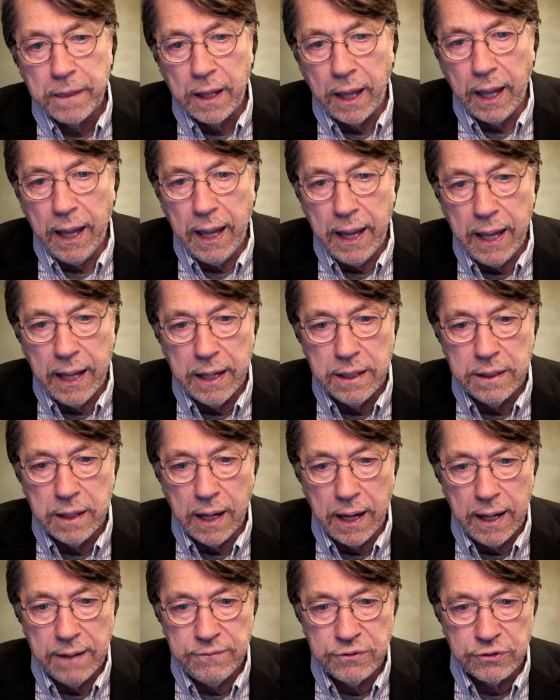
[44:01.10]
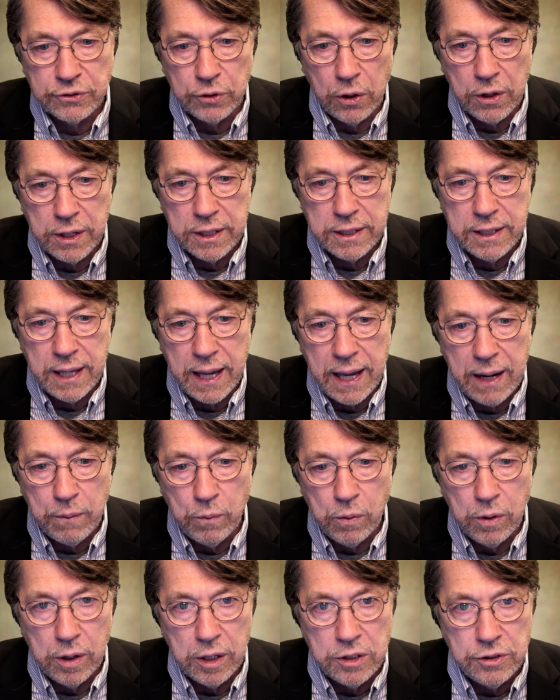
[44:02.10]
And I've started that
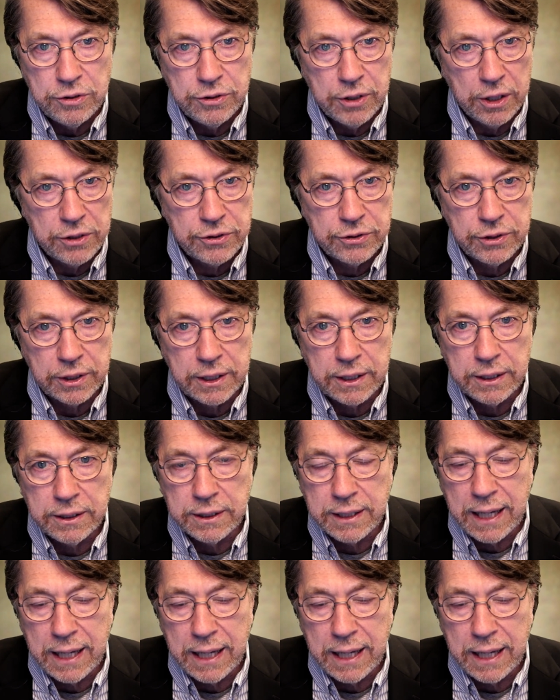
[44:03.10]
one just to